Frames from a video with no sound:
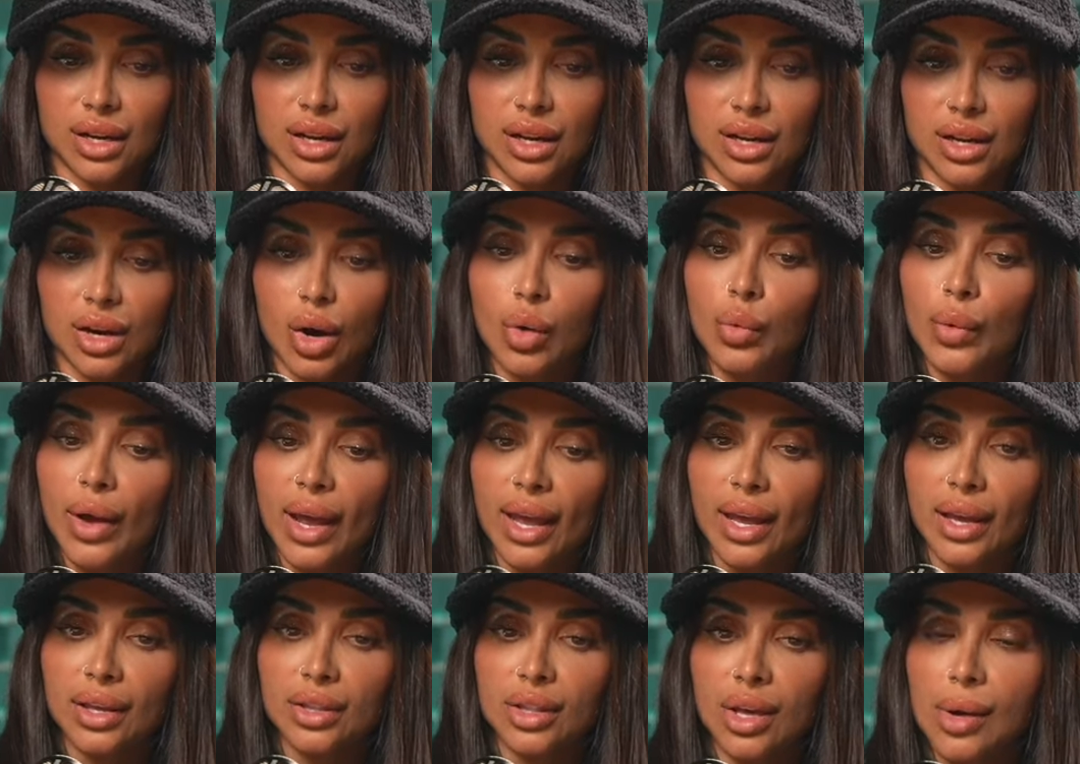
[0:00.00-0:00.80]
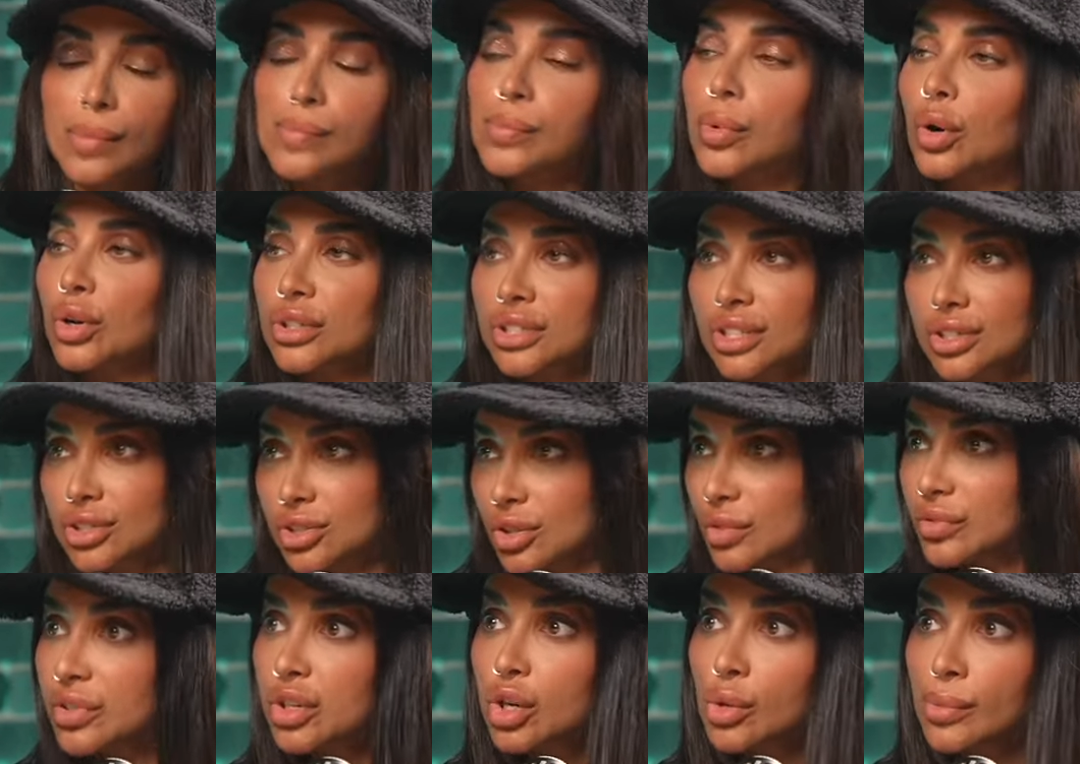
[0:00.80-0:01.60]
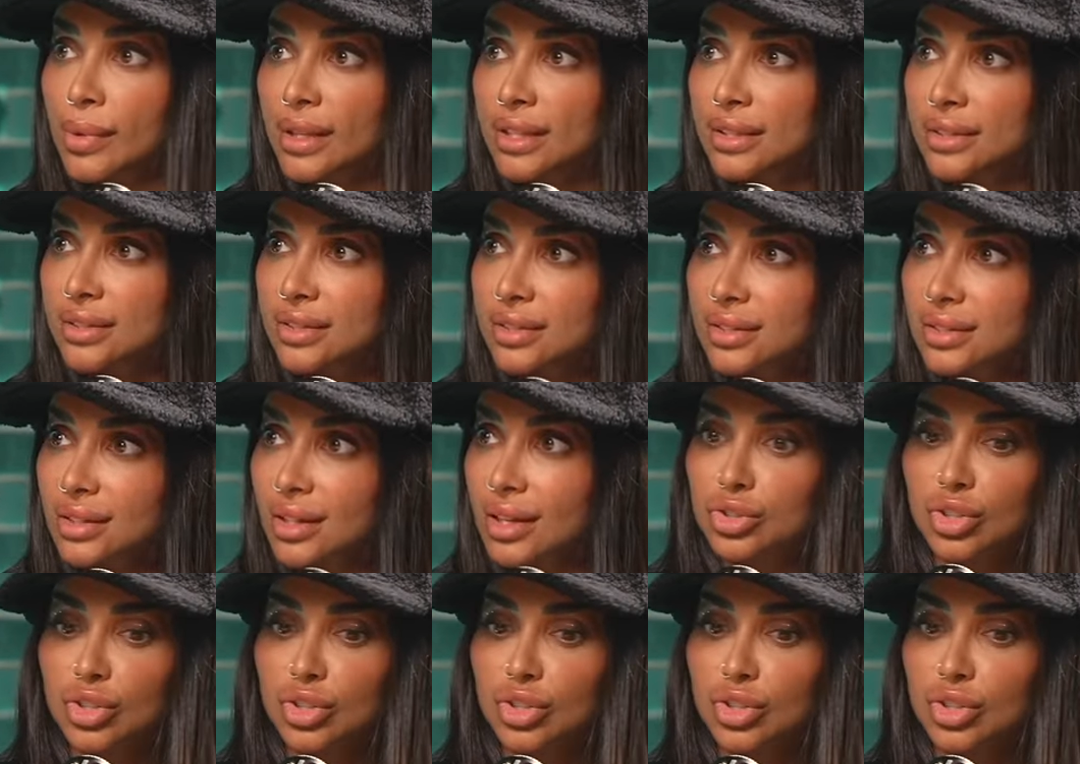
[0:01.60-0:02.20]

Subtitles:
away the importance of humans.